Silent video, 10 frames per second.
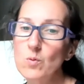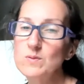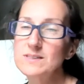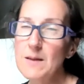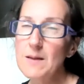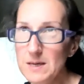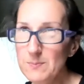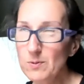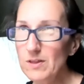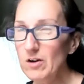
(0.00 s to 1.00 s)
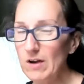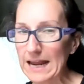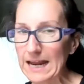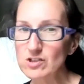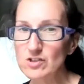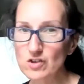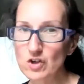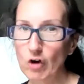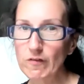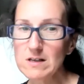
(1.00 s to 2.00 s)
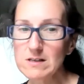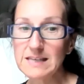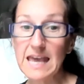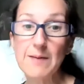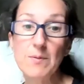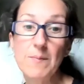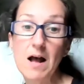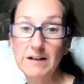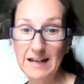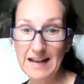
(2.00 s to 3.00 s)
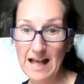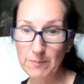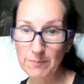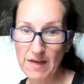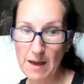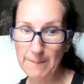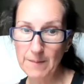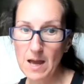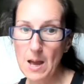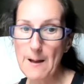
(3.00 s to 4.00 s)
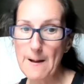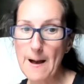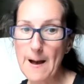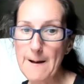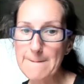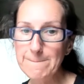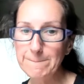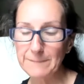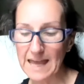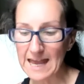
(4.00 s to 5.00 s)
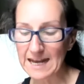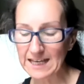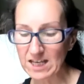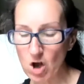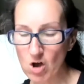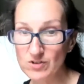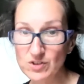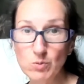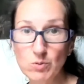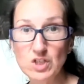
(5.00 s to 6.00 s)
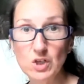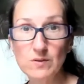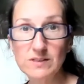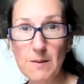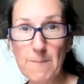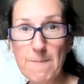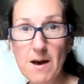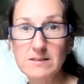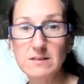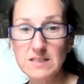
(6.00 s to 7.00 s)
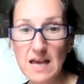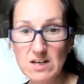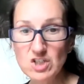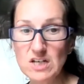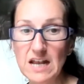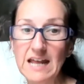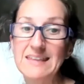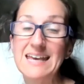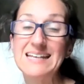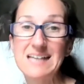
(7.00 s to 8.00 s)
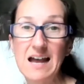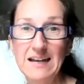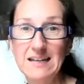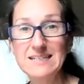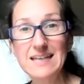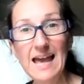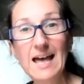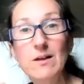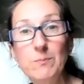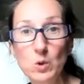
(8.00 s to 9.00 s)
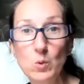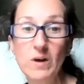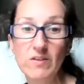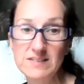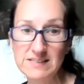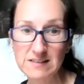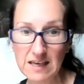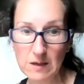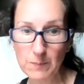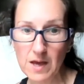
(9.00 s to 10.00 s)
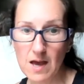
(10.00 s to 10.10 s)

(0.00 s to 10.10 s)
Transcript: some people that are anxious or nervous, chamomile can help them. And it can also reduce the muscle tension and the anxiety to help you with sleep.